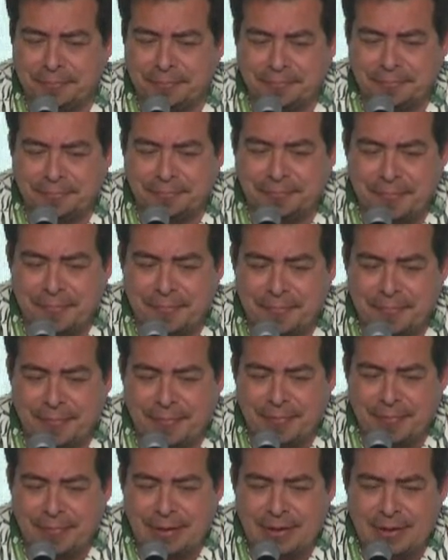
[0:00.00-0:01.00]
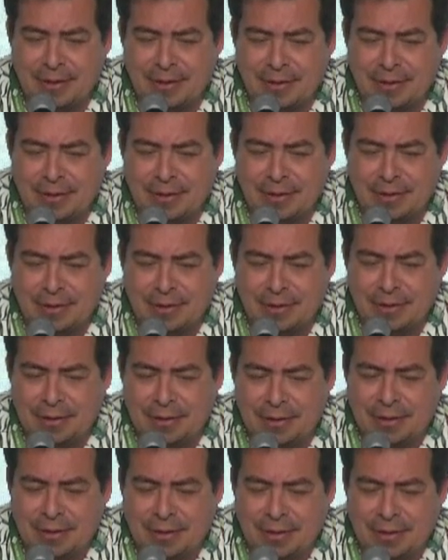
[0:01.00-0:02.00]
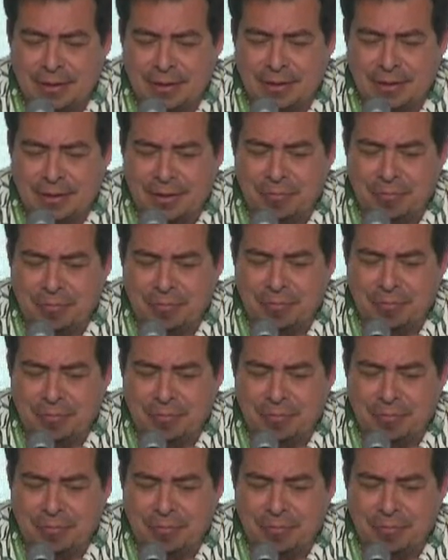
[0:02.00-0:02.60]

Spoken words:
[no speech]